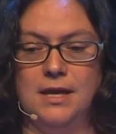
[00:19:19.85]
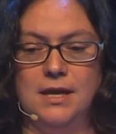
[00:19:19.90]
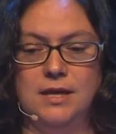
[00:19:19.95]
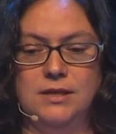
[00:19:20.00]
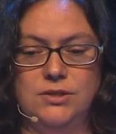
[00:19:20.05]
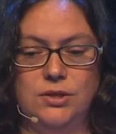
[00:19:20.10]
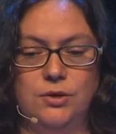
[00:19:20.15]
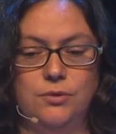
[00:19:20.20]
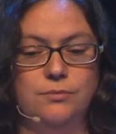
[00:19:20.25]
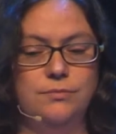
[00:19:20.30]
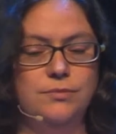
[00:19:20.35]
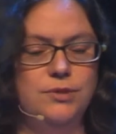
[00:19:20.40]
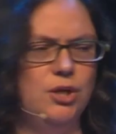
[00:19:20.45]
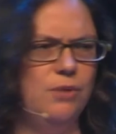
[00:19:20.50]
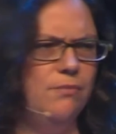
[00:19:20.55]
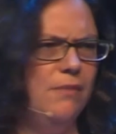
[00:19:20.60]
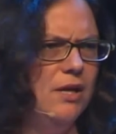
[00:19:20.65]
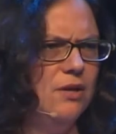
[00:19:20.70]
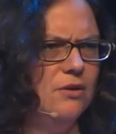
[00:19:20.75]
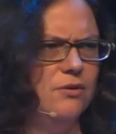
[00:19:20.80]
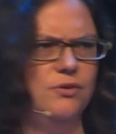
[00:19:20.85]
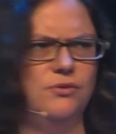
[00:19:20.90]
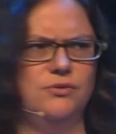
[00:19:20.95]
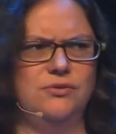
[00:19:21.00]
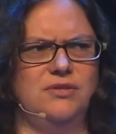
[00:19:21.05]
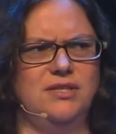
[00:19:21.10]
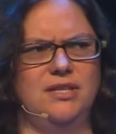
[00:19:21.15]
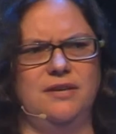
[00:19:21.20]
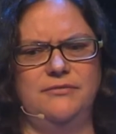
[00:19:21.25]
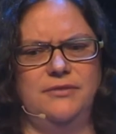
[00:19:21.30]
So don't make your
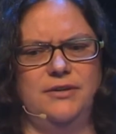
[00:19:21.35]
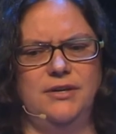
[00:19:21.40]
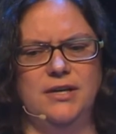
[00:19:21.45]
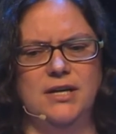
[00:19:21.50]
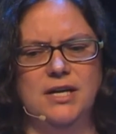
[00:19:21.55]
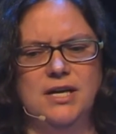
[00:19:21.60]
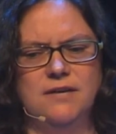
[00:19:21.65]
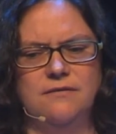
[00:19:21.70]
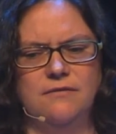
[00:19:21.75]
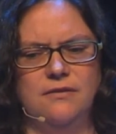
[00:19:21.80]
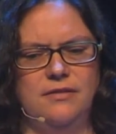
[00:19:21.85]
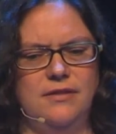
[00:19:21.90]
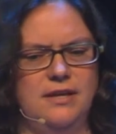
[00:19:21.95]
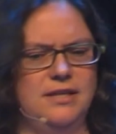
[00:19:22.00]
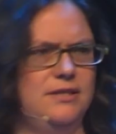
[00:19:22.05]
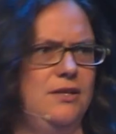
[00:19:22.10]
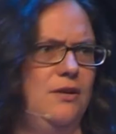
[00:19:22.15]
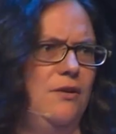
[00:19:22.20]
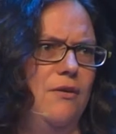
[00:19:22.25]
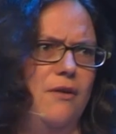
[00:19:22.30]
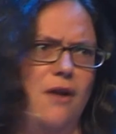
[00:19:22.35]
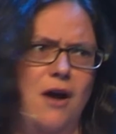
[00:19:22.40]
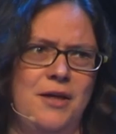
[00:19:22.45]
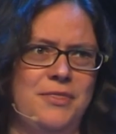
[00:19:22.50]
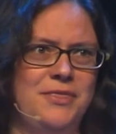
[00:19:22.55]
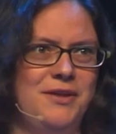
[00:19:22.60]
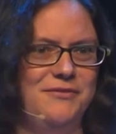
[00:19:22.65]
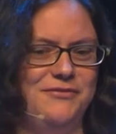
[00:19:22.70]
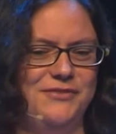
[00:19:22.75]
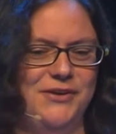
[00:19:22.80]
users suffer for things that are not
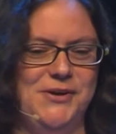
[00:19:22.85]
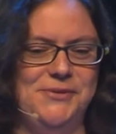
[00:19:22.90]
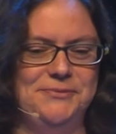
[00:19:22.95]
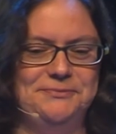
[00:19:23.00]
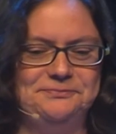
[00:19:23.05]
their fault.